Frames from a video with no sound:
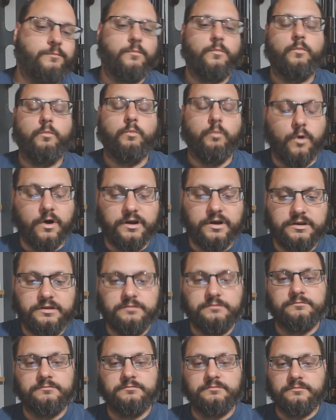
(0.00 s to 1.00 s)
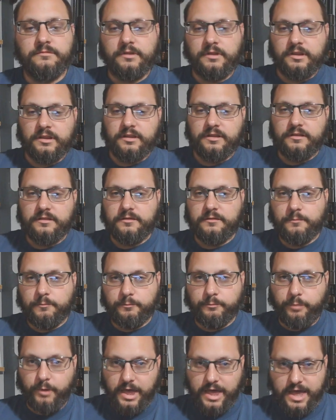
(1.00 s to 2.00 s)
One,
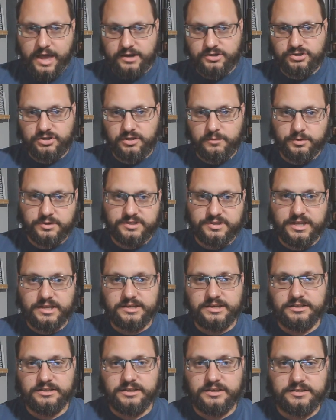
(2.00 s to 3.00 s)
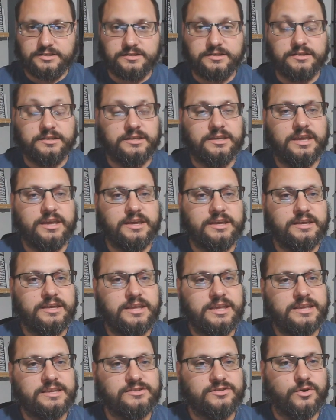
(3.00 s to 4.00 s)
by actually presenting this to the king,
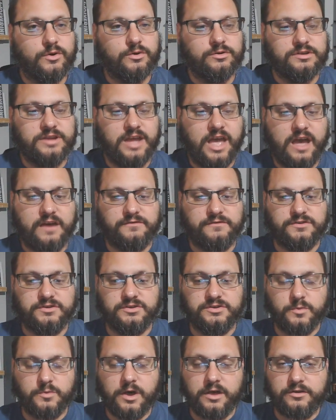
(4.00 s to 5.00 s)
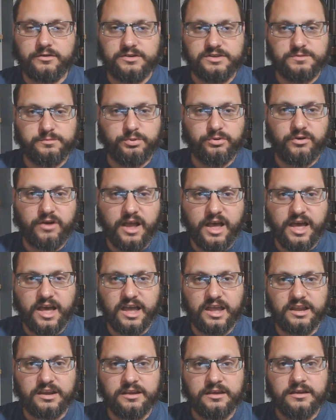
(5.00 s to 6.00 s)
he's going to have to swallow his
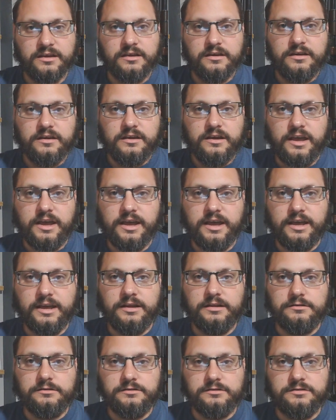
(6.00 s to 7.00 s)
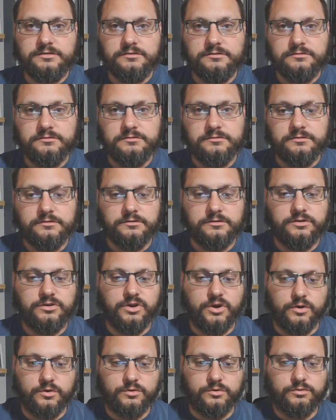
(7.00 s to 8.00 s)
pride and
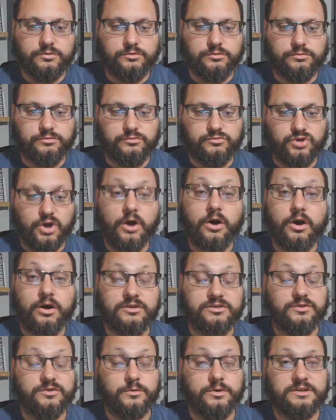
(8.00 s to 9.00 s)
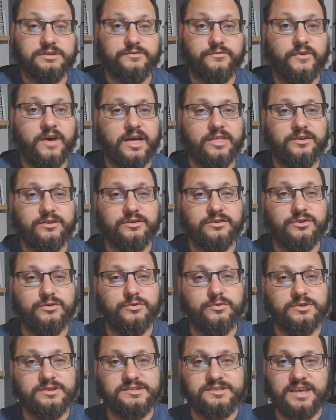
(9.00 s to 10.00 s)
go talk to his father,
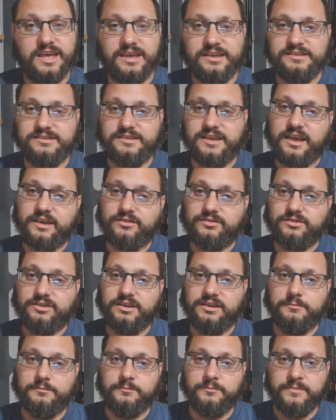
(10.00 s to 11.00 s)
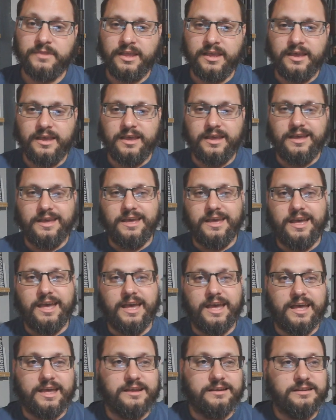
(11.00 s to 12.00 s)
who has exiled him,
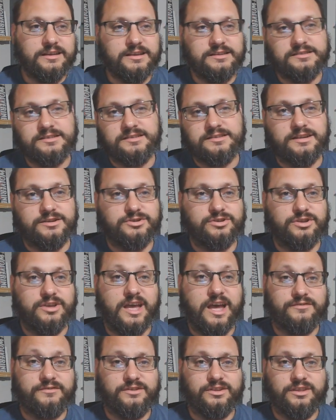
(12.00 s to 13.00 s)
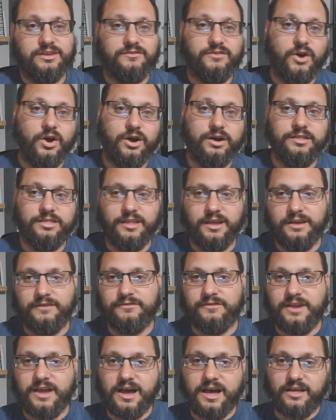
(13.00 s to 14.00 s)
and he's essentially have to live a hard
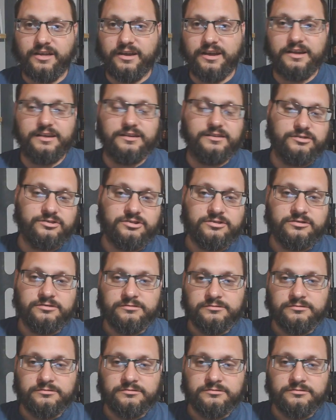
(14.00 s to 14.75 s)
life now and